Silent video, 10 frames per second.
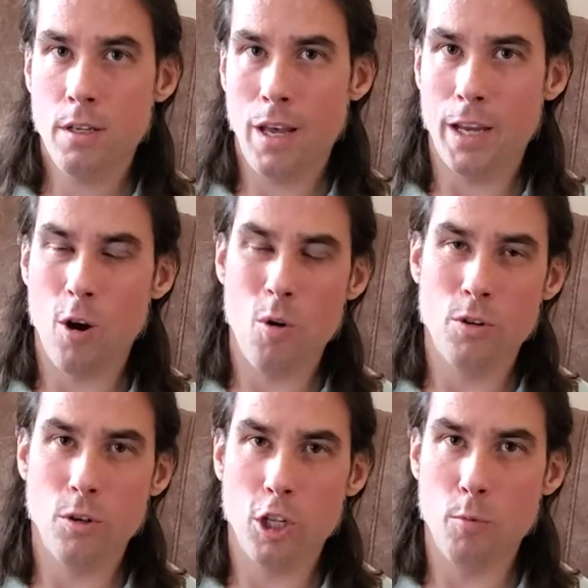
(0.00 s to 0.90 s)
I go
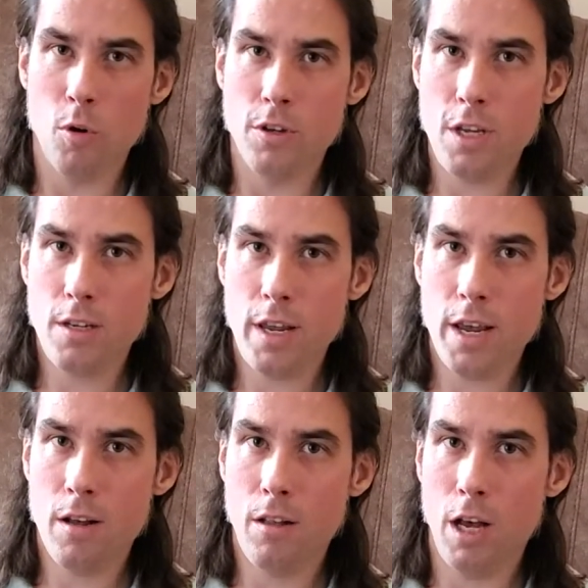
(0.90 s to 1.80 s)
into a little more
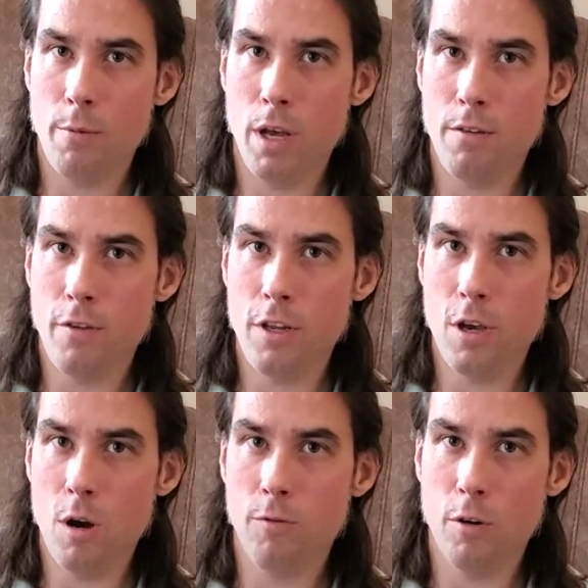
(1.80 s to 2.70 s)
detail on my
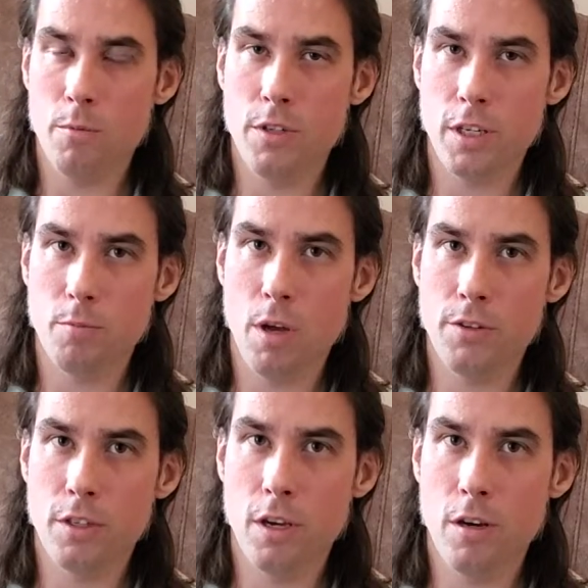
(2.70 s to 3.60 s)
video from 6
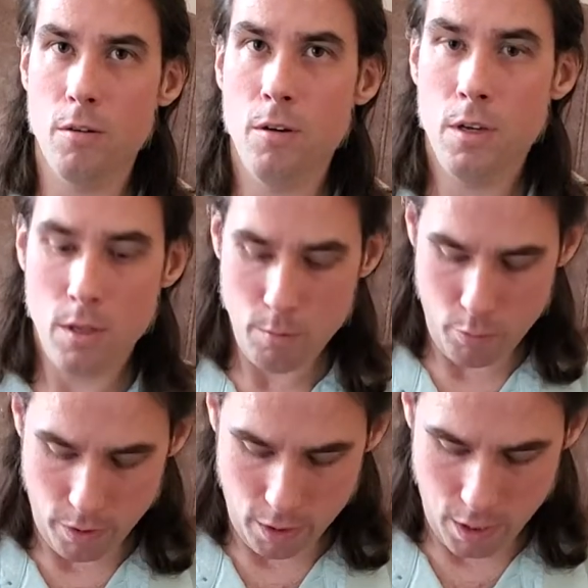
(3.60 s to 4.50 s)
months ago.
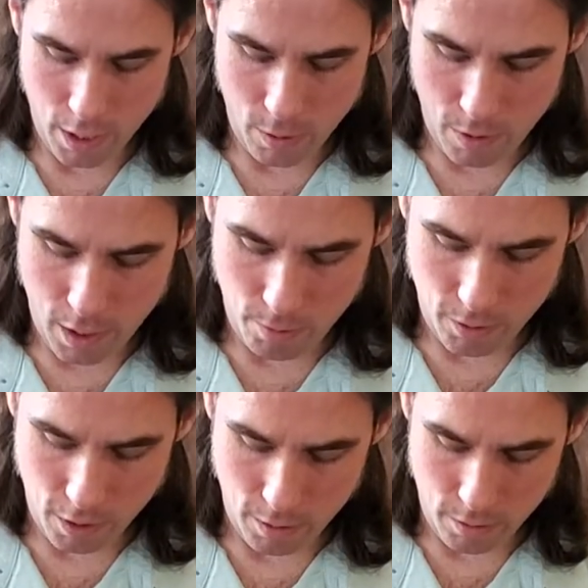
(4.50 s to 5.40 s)
But anyway, I'm just
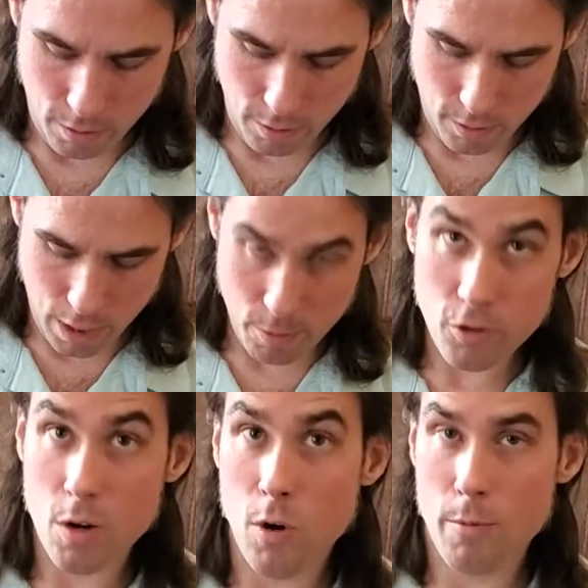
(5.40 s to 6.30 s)
going to
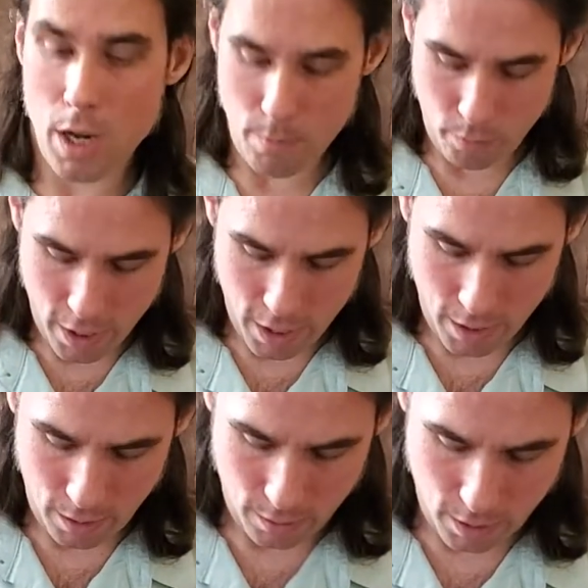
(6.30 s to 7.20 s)
demonstrate where my
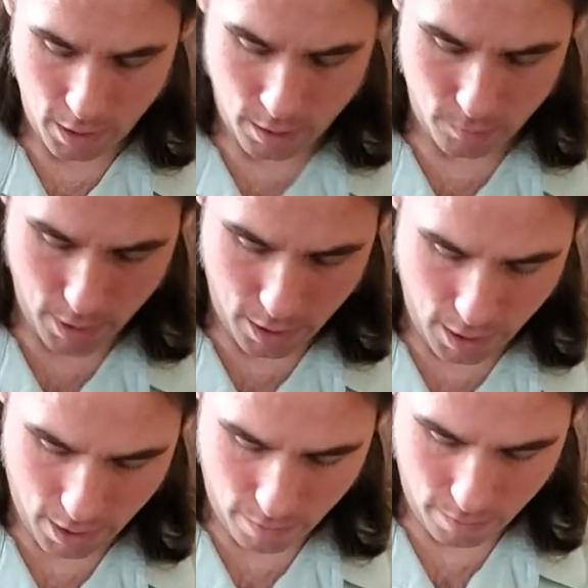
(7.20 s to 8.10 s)
playing stands right
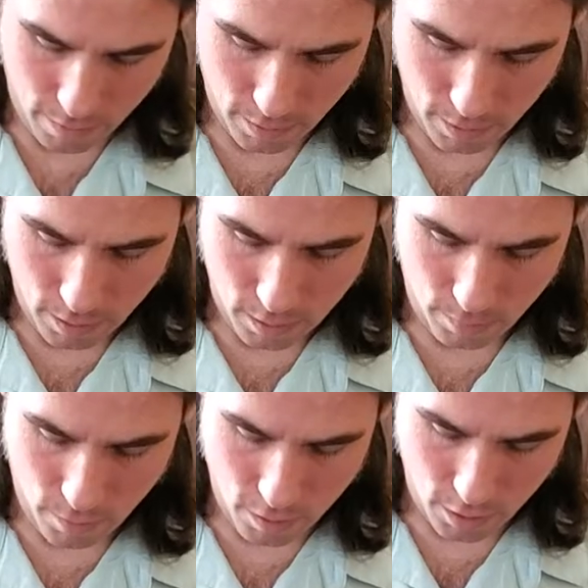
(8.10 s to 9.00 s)
now. So
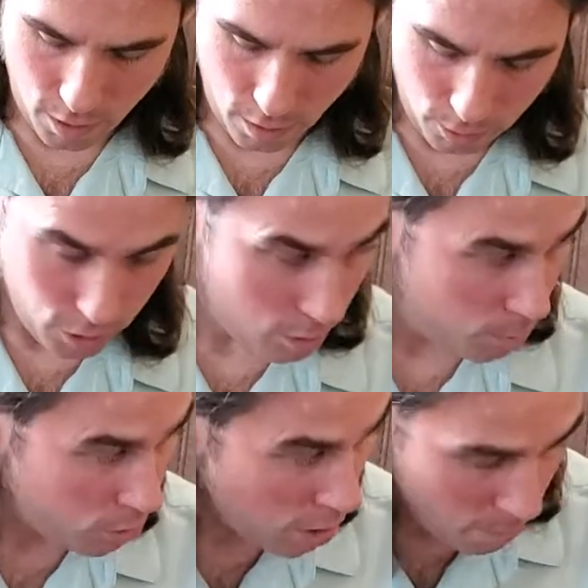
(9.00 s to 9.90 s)
first I'm going to show some
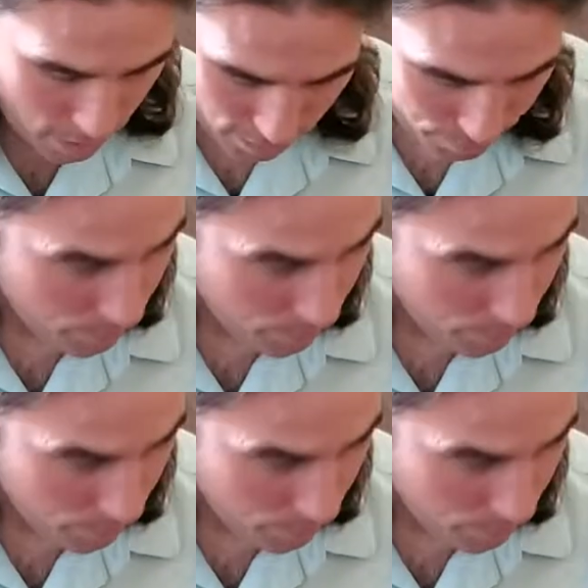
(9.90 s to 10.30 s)
strumming.